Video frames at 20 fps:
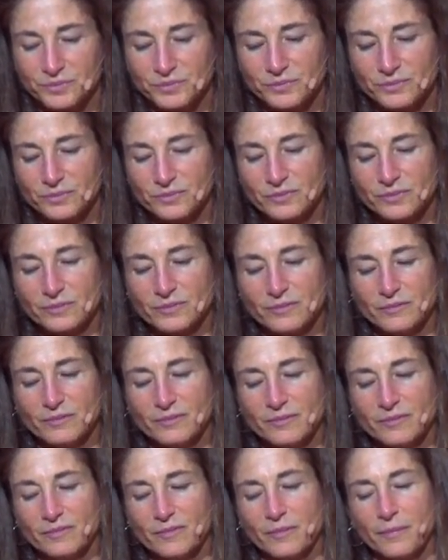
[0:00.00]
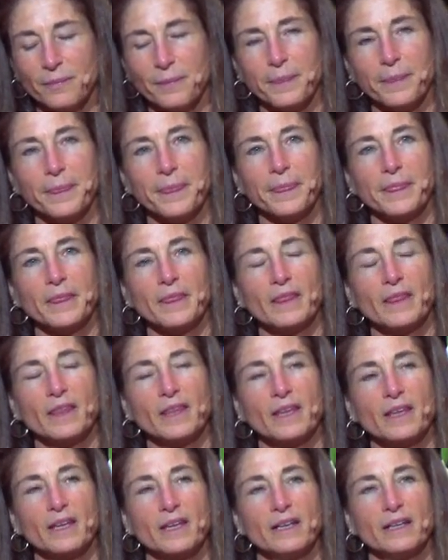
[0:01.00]

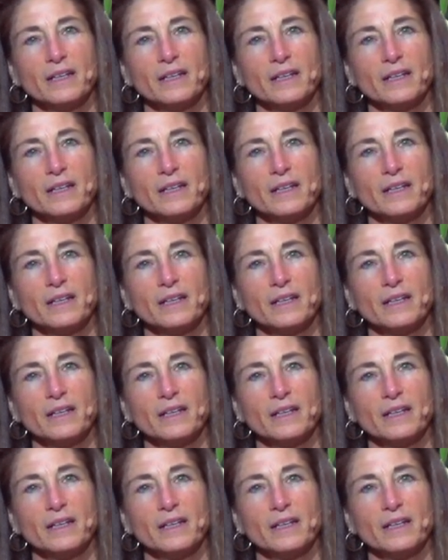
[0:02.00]
Nobody speaks.